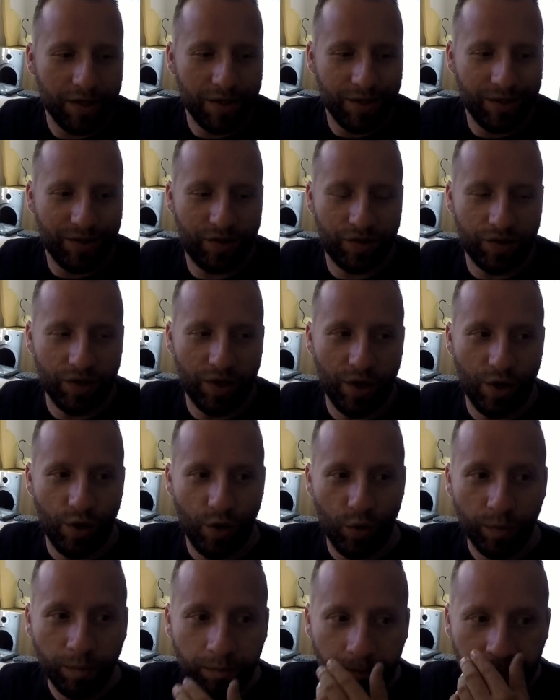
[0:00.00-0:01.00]

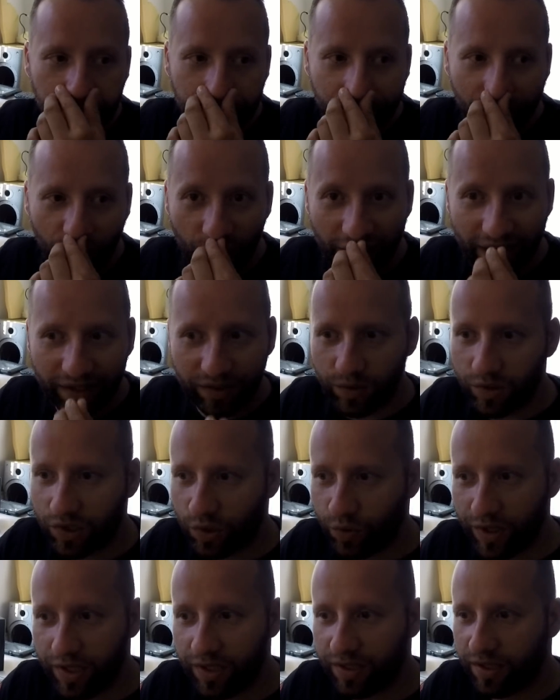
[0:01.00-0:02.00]
So we had to
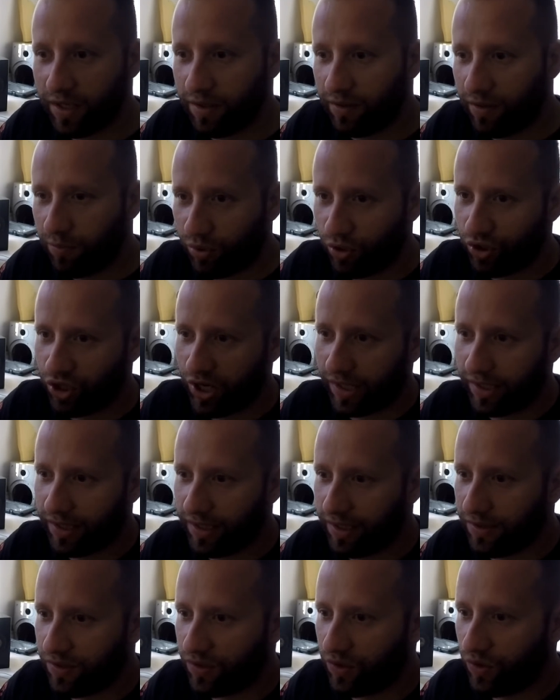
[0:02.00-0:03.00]
squeeze the project
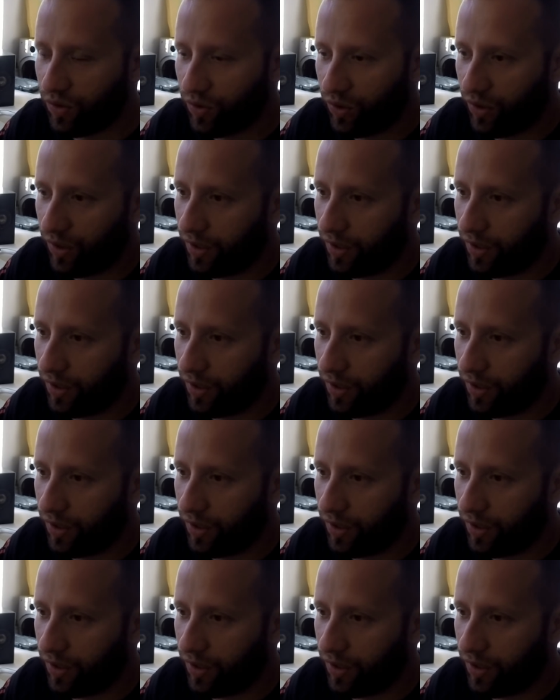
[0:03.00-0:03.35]
into